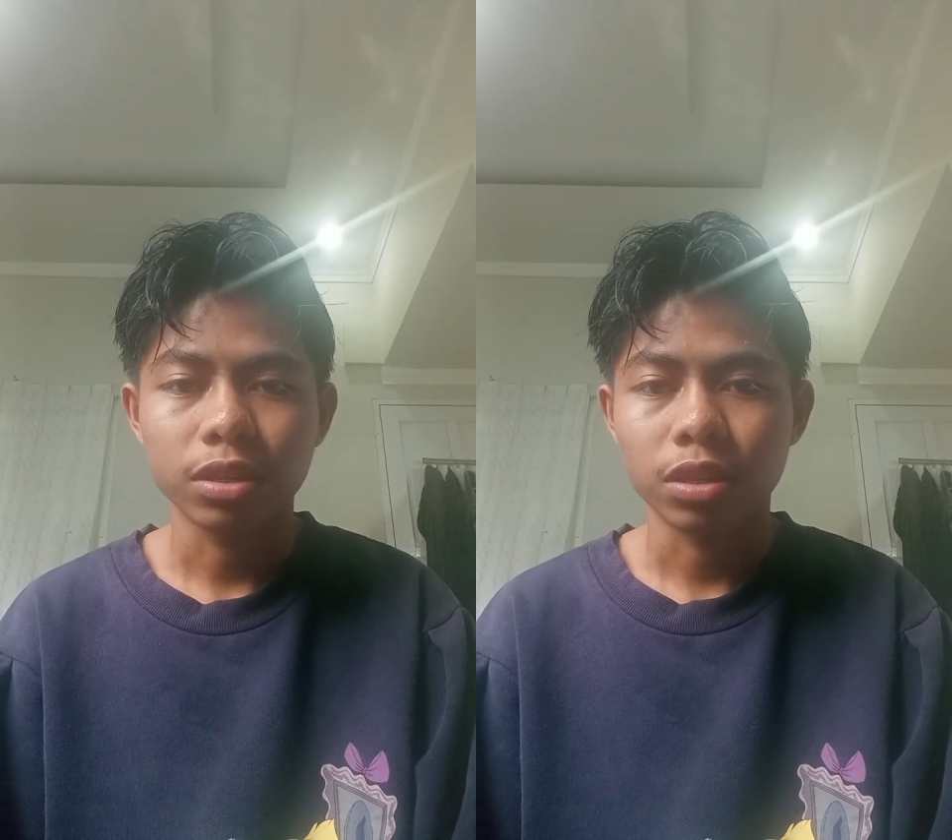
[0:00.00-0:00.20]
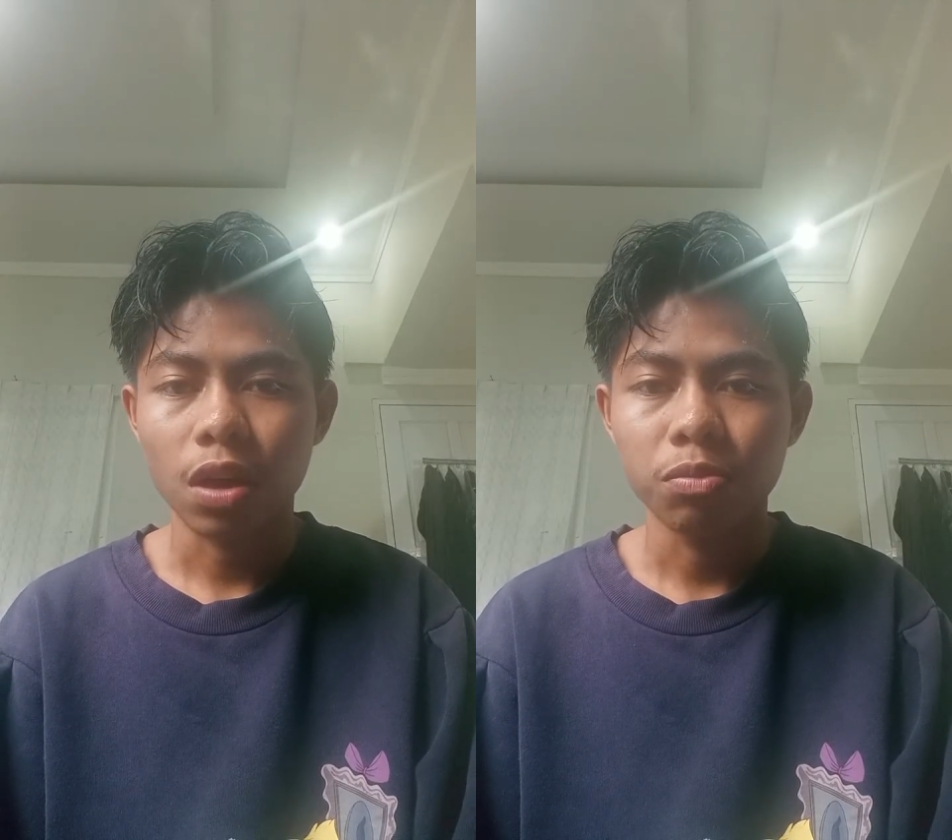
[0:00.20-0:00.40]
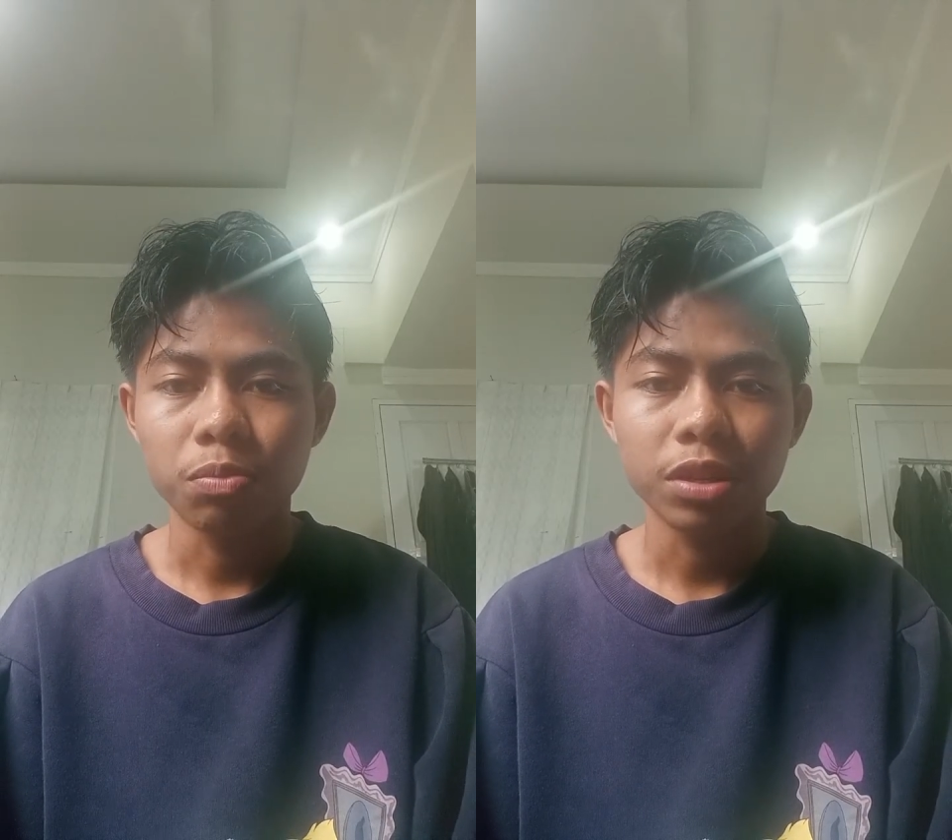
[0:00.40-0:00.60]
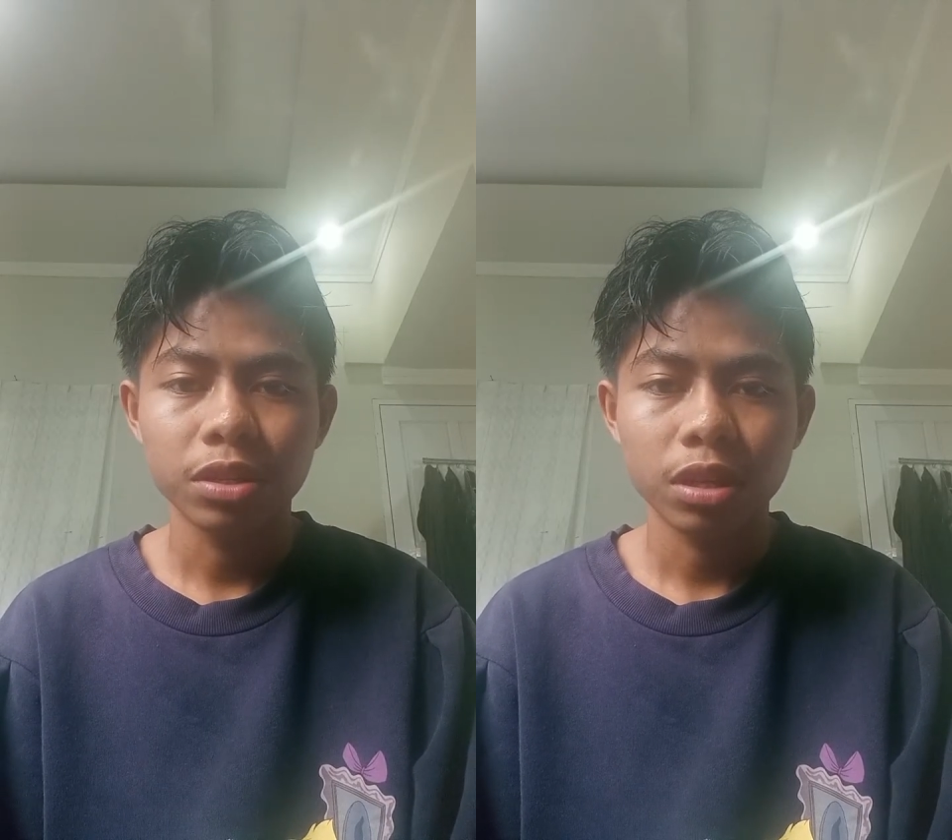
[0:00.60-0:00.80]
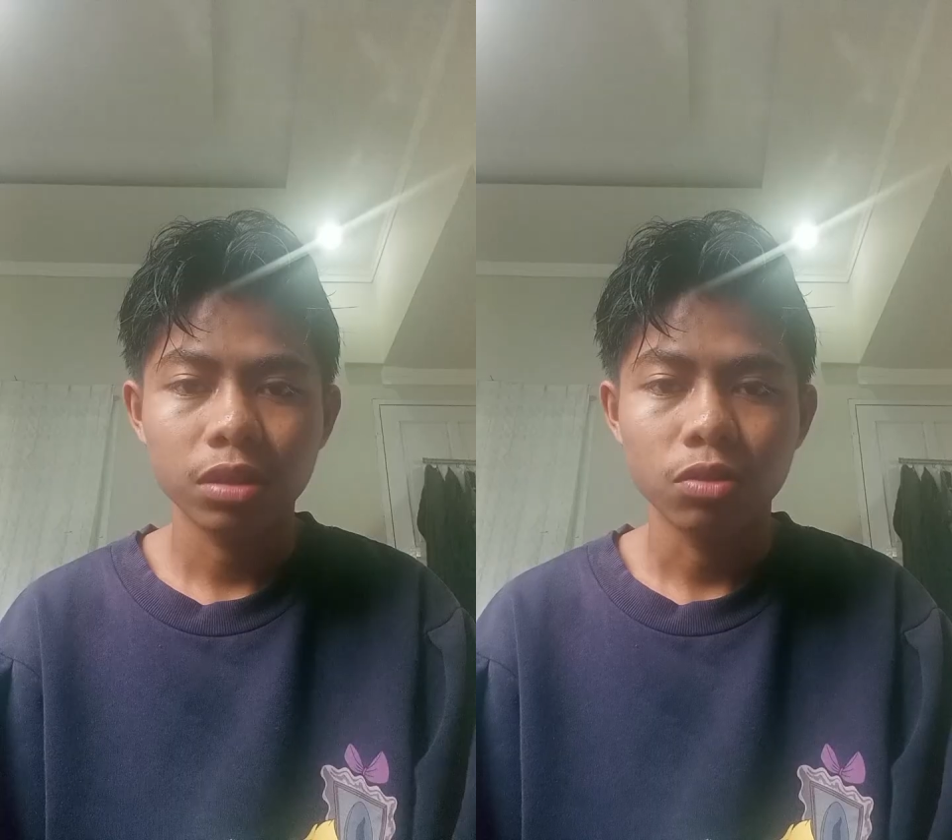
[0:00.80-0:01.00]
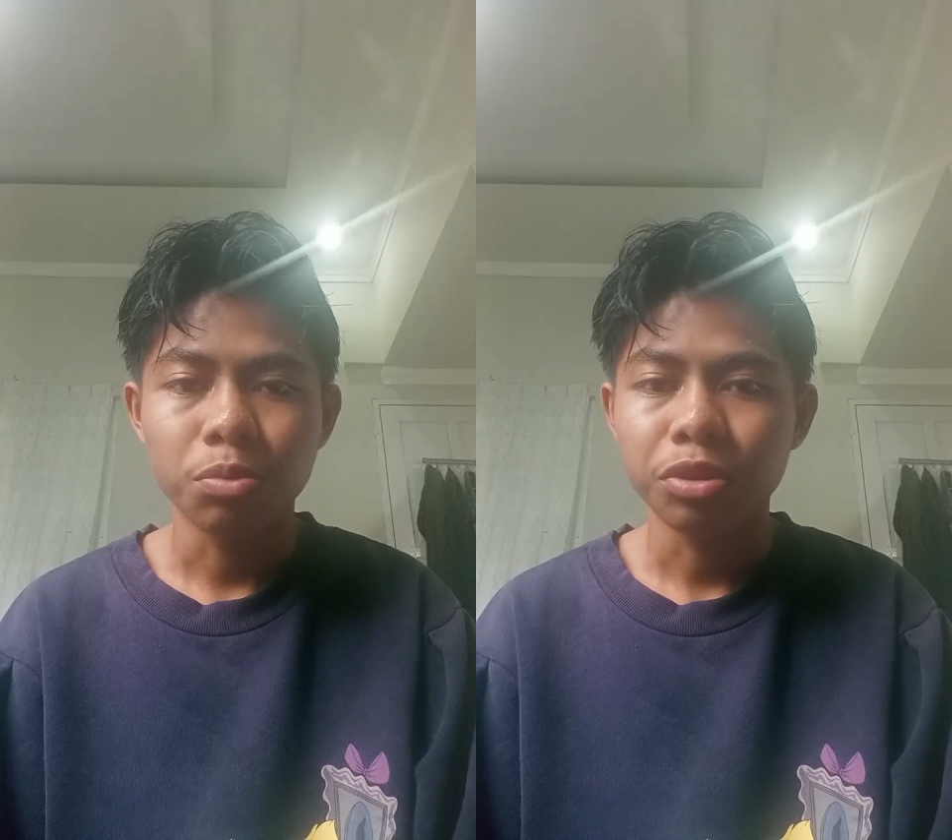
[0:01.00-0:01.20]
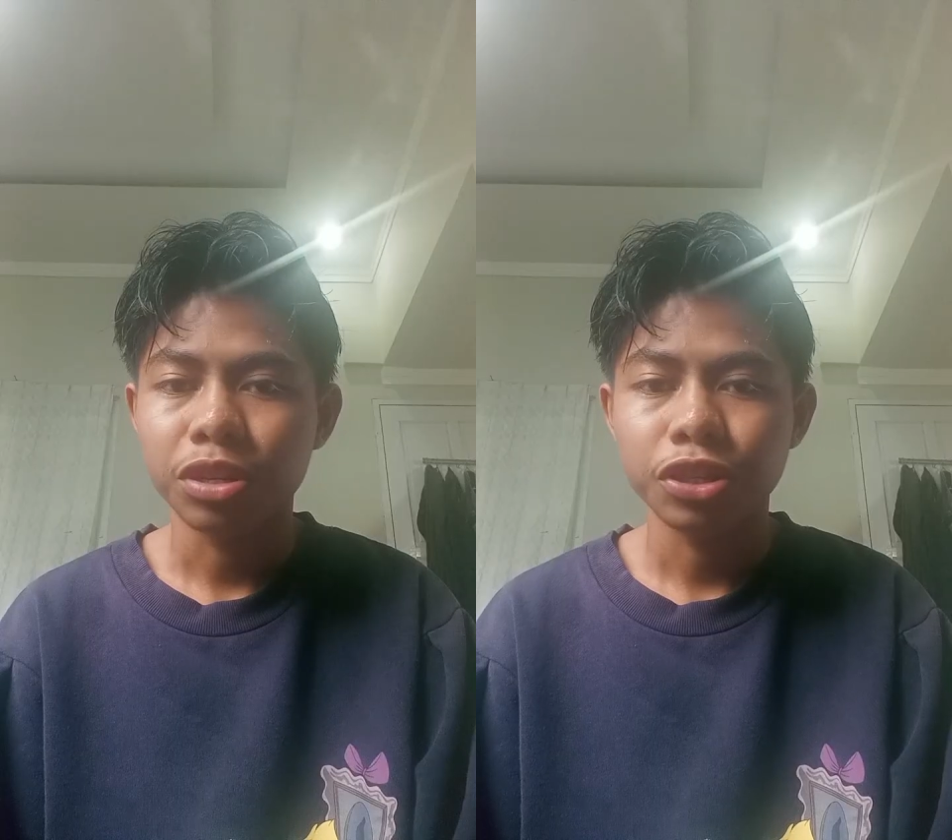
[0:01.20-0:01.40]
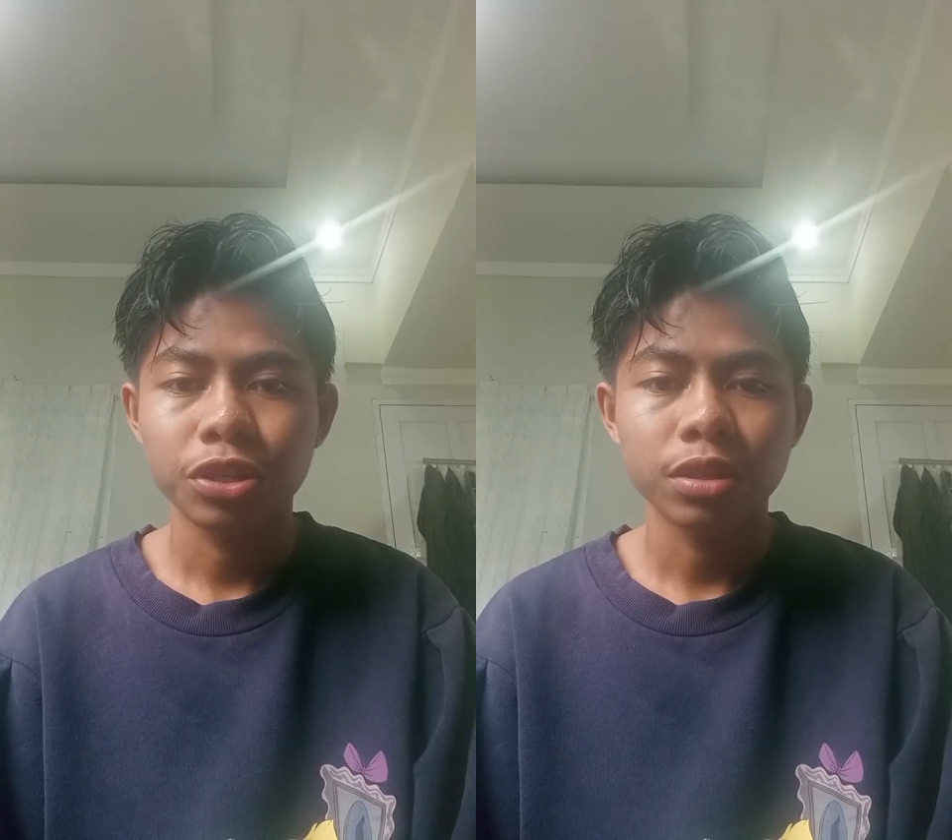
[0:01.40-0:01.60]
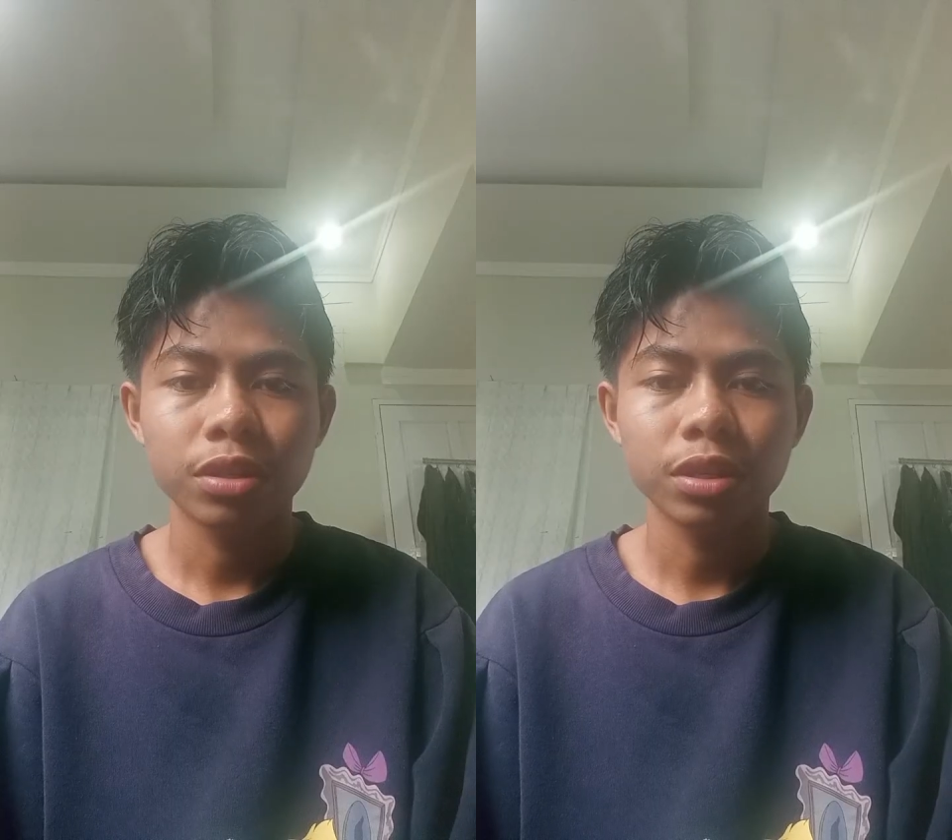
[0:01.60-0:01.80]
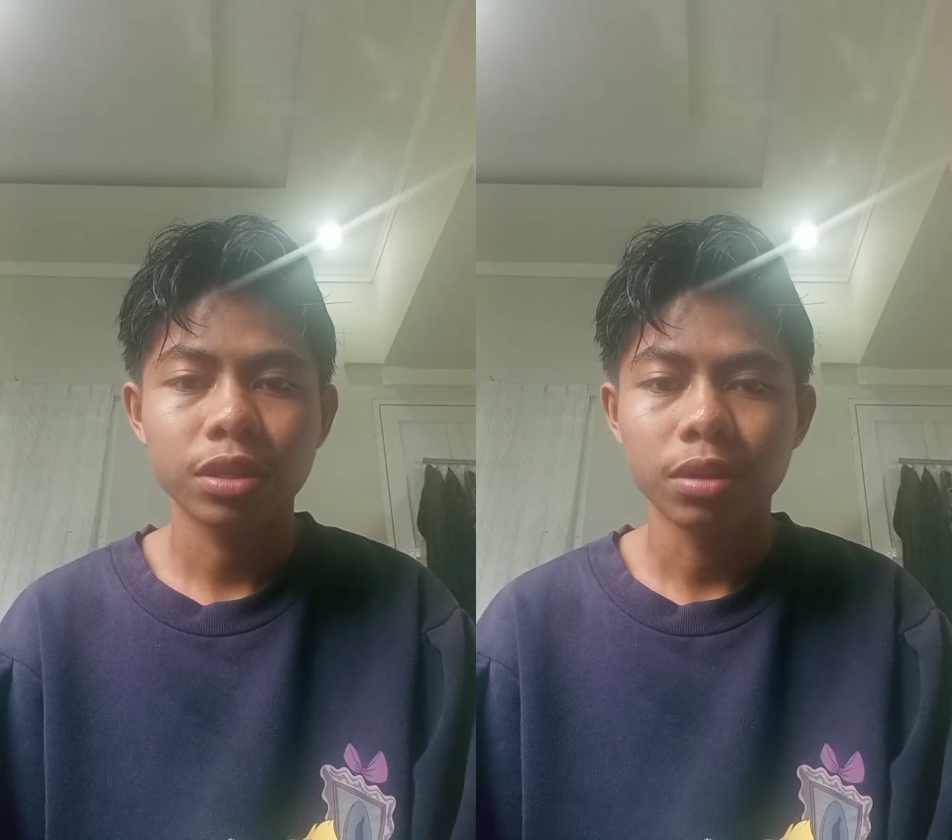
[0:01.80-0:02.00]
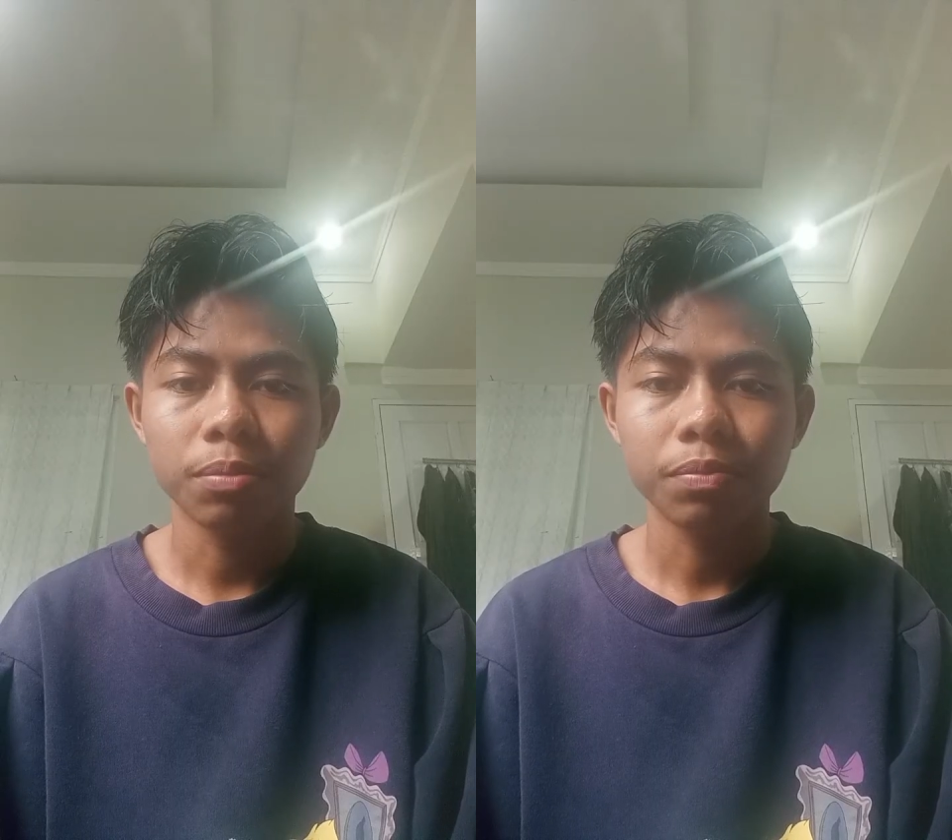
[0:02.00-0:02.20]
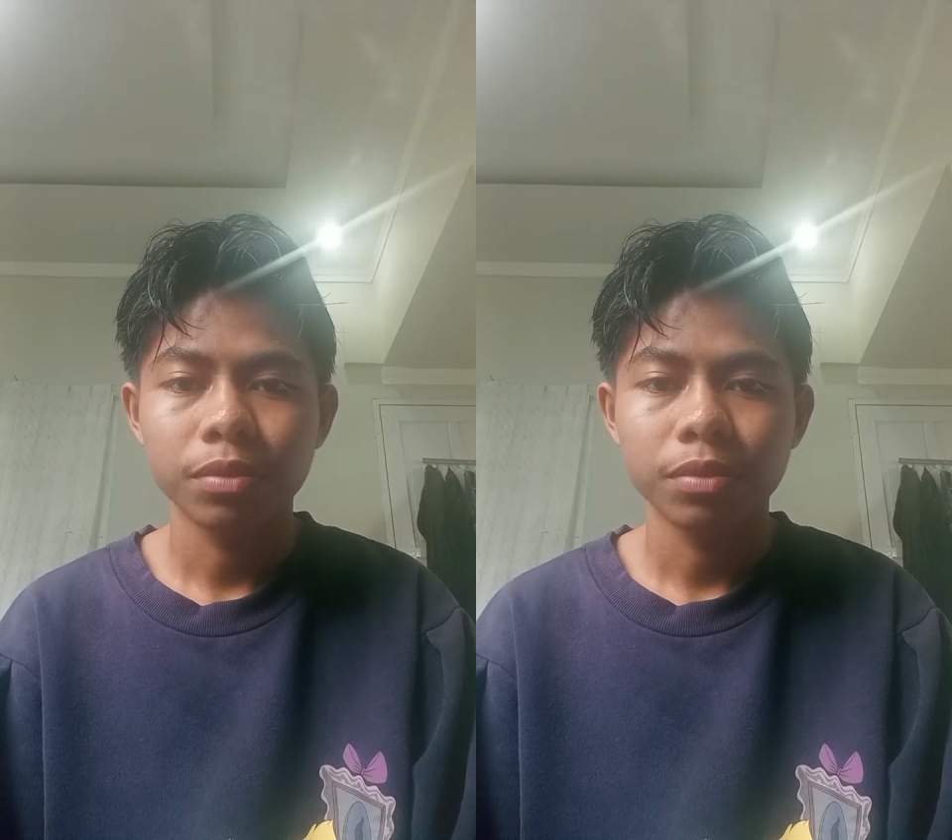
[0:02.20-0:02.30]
sound-based communication system,